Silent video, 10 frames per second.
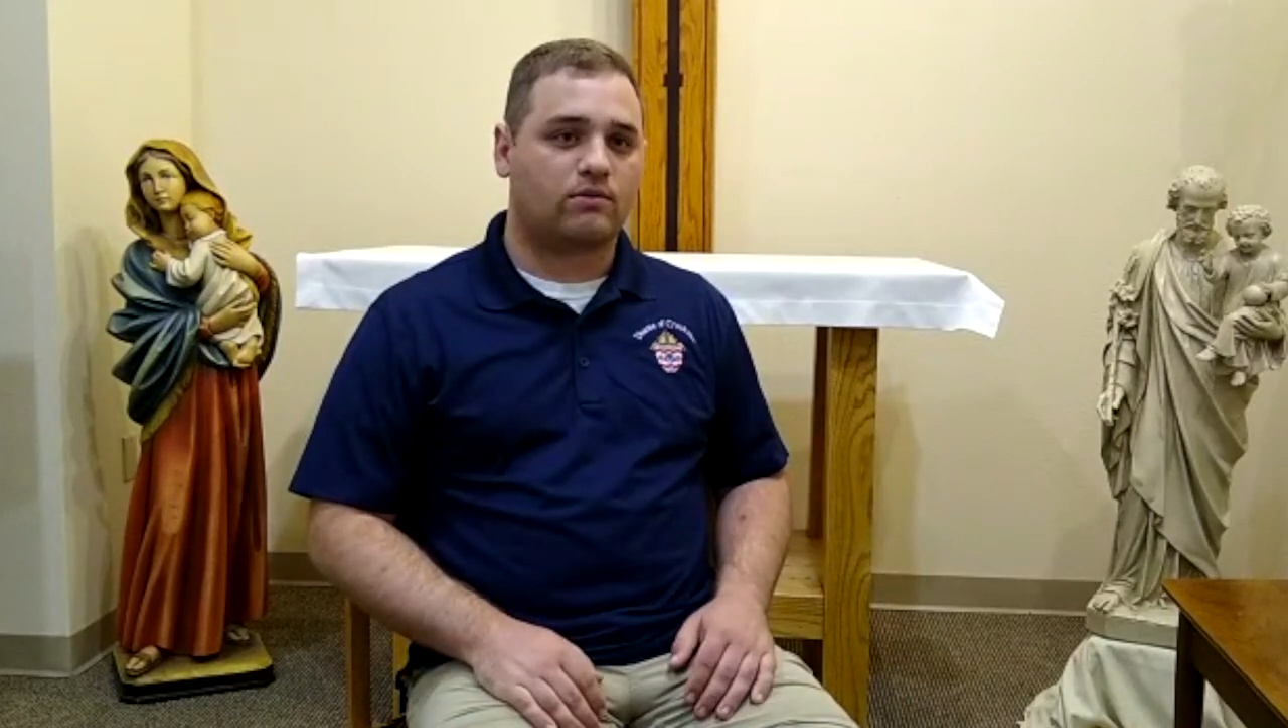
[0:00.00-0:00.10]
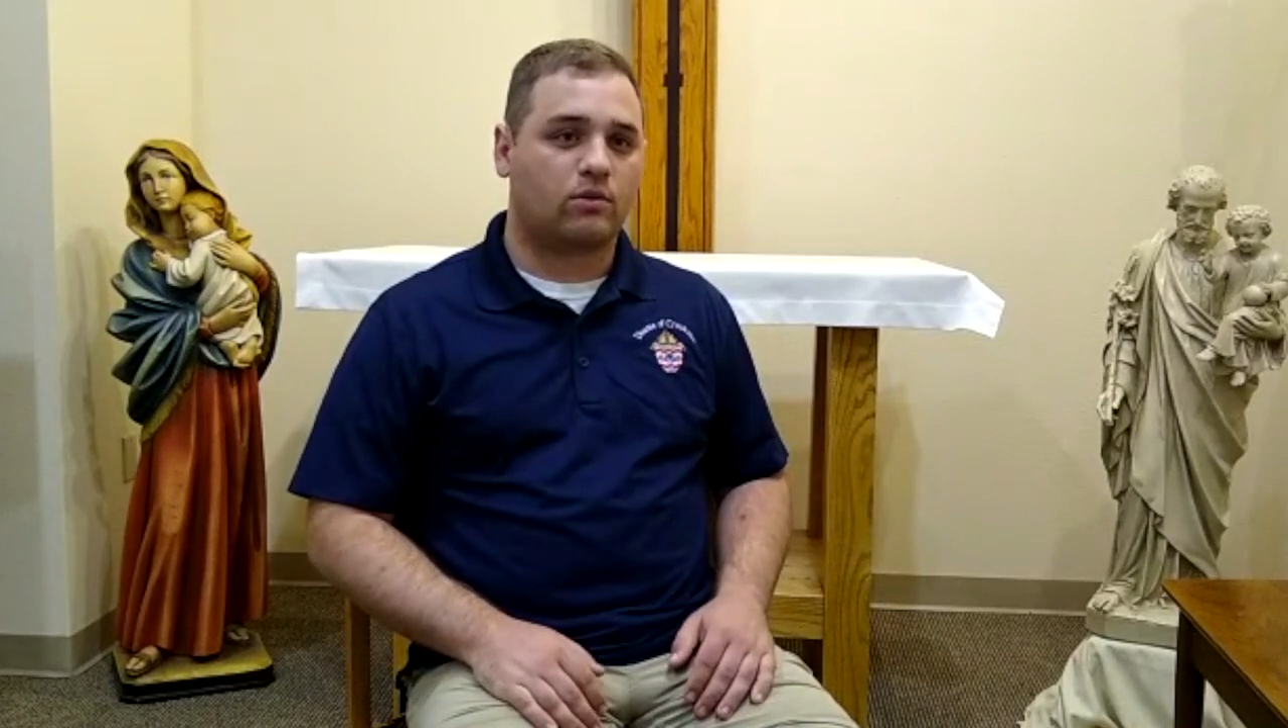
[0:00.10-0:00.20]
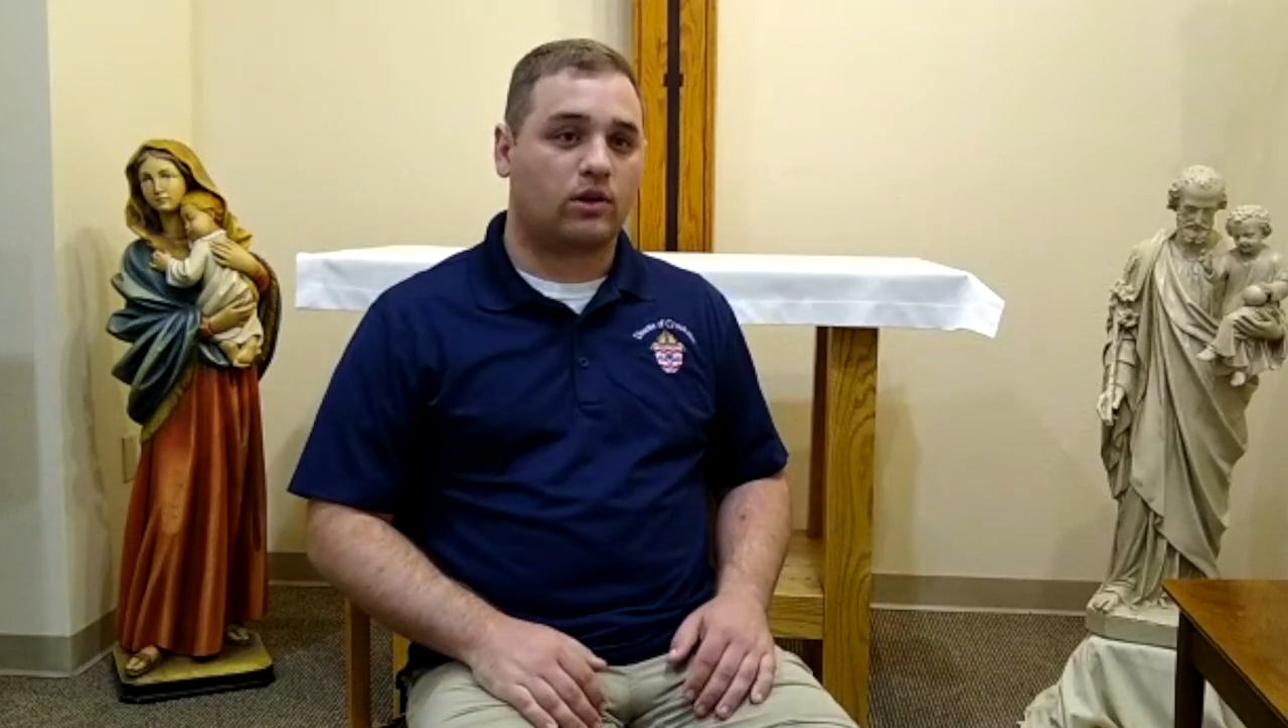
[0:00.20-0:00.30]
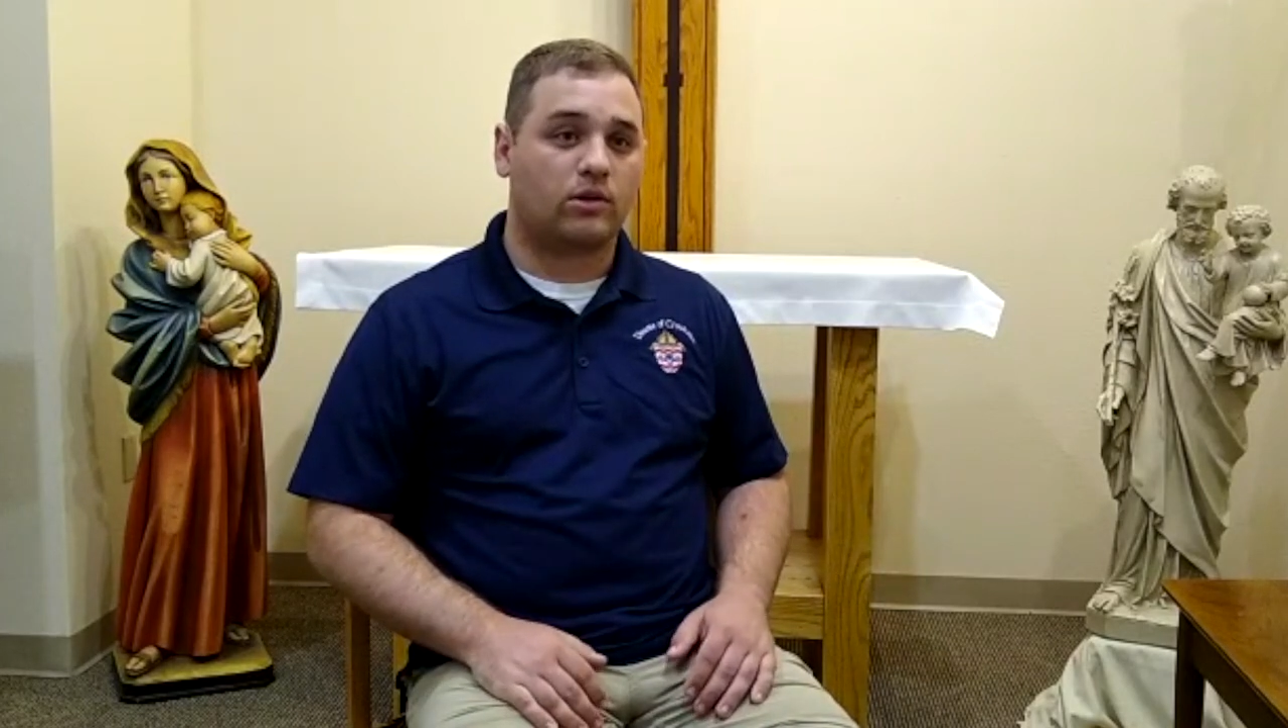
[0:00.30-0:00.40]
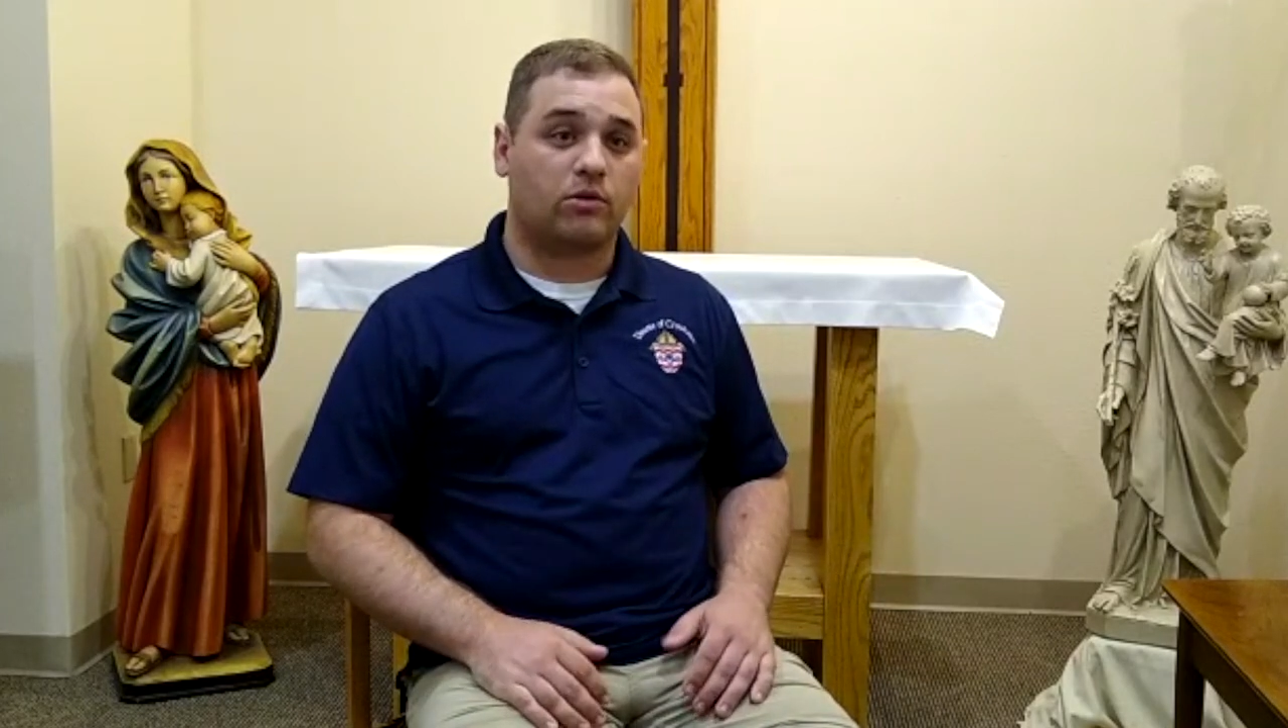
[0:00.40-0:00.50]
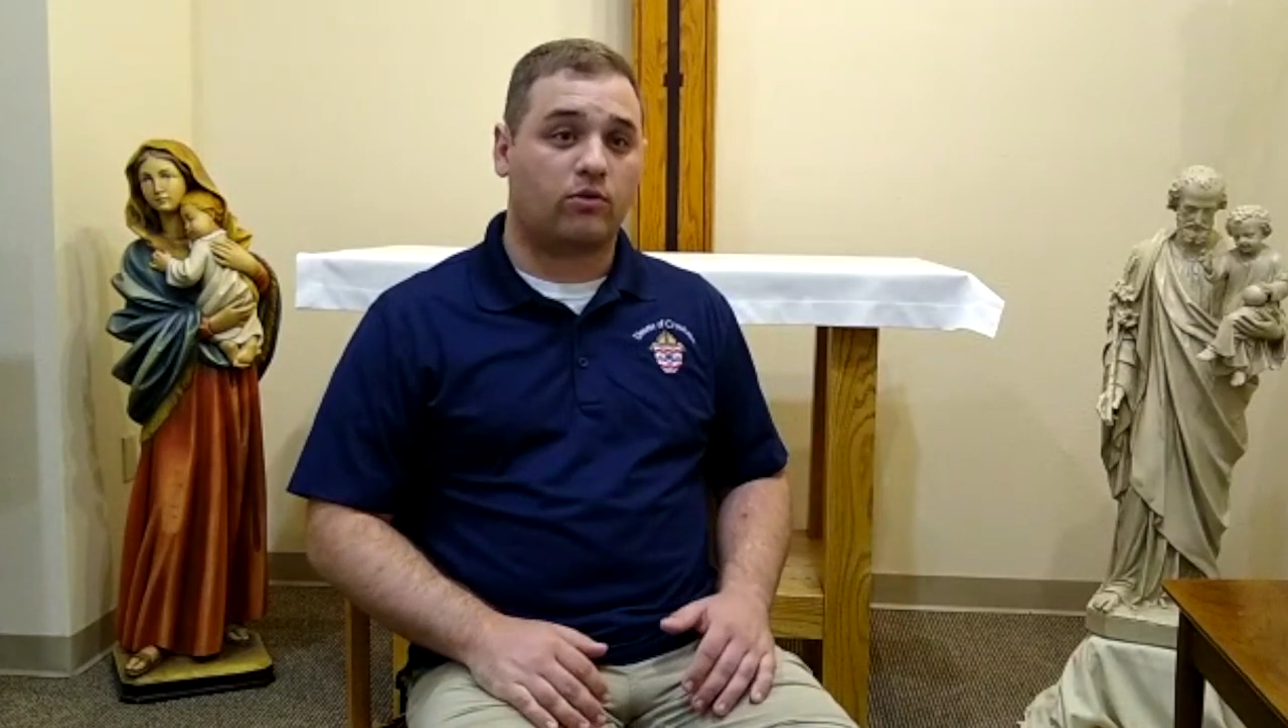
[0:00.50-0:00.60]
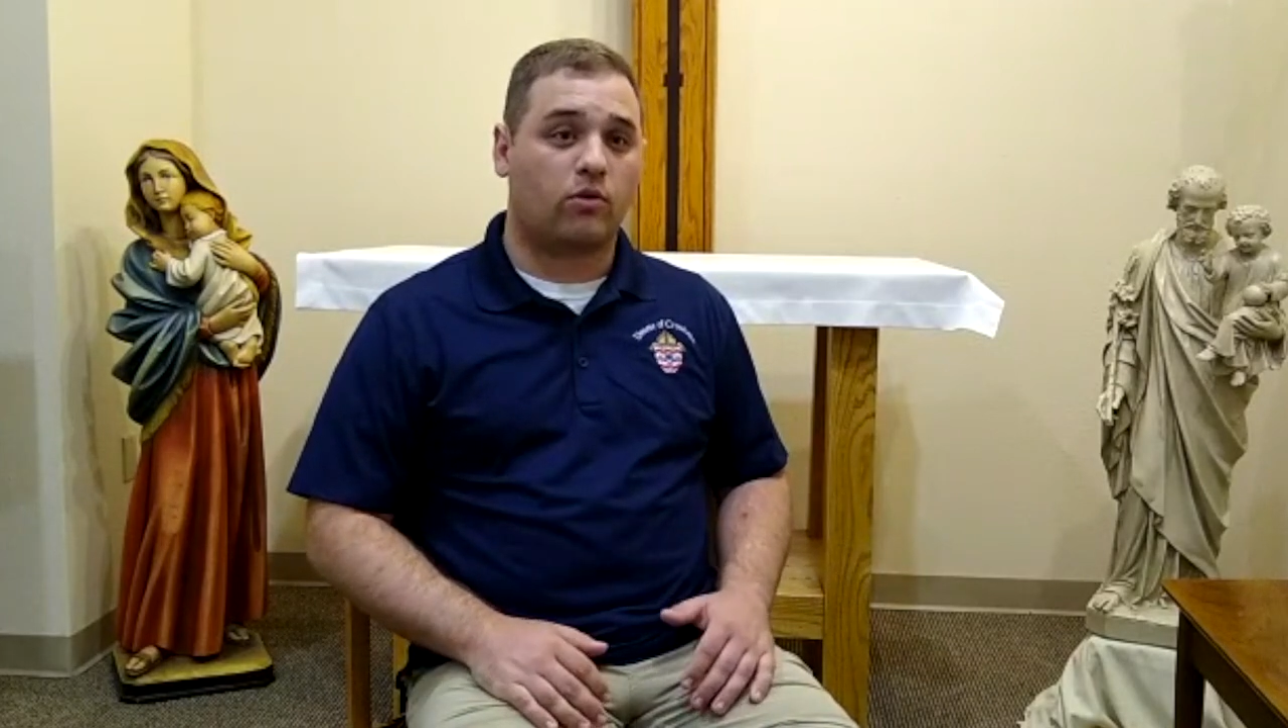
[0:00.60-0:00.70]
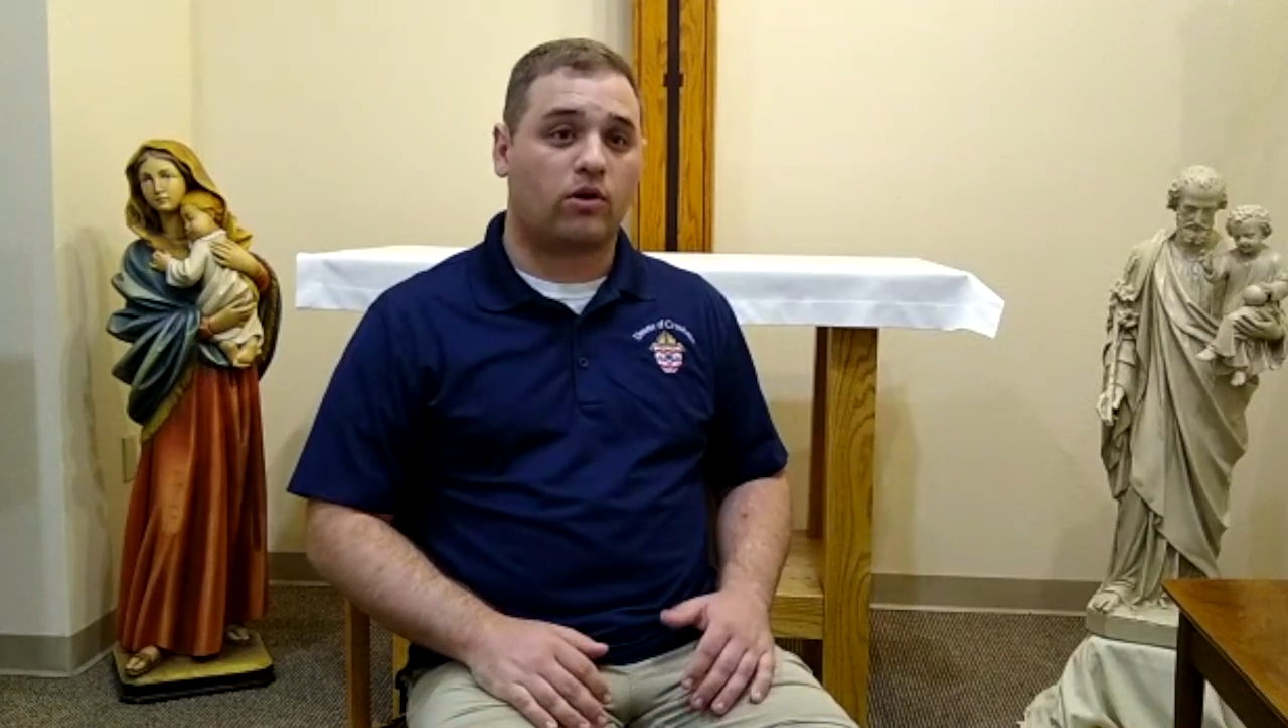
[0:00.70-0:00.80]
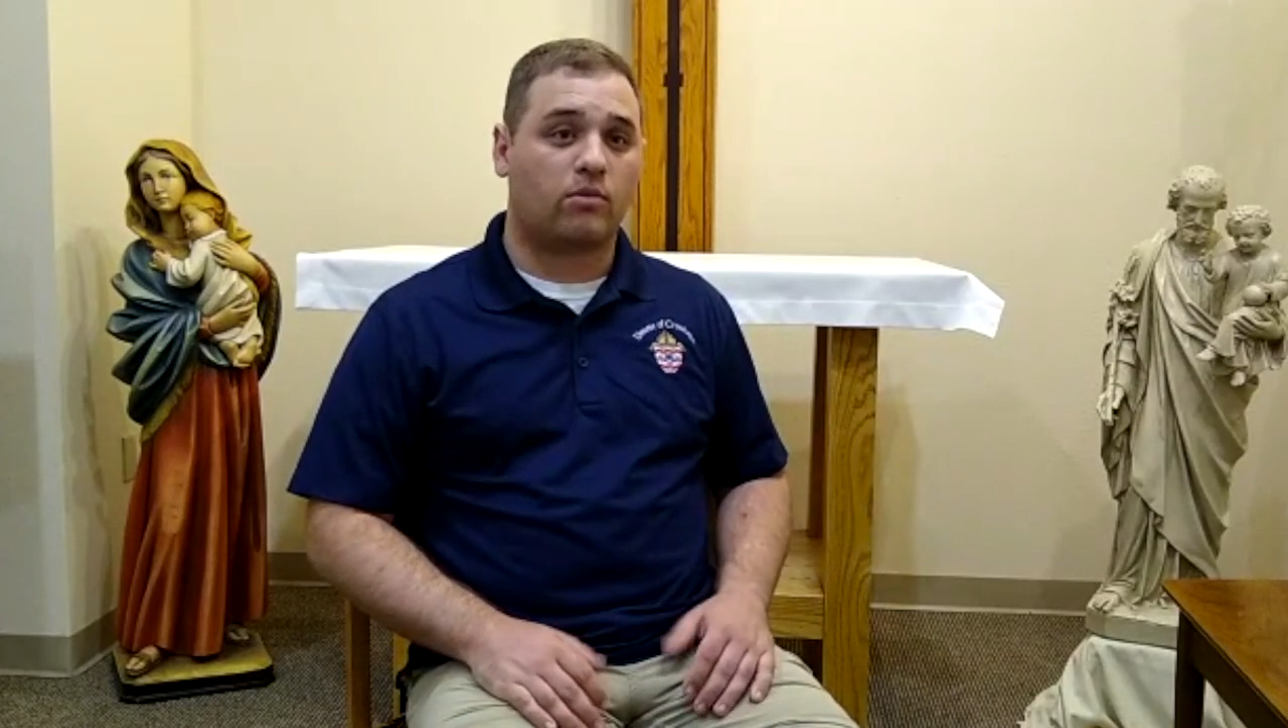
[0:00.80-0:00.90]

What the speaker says: really before